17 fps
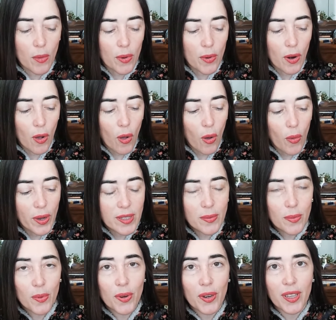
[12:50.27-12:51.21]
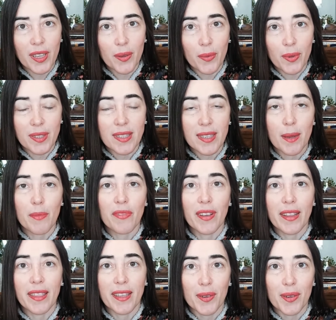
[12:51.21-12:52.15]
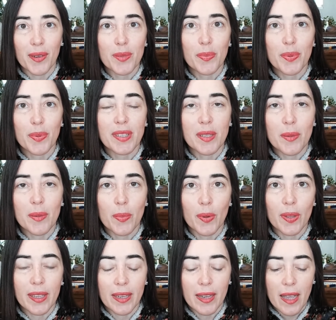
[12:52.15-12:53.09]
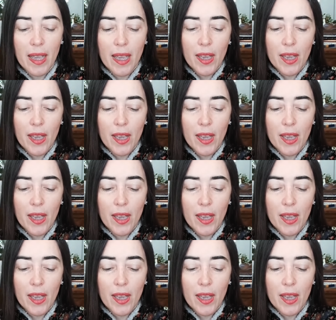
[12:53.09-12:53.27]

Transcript: we're always working with some Feldenkrais principle and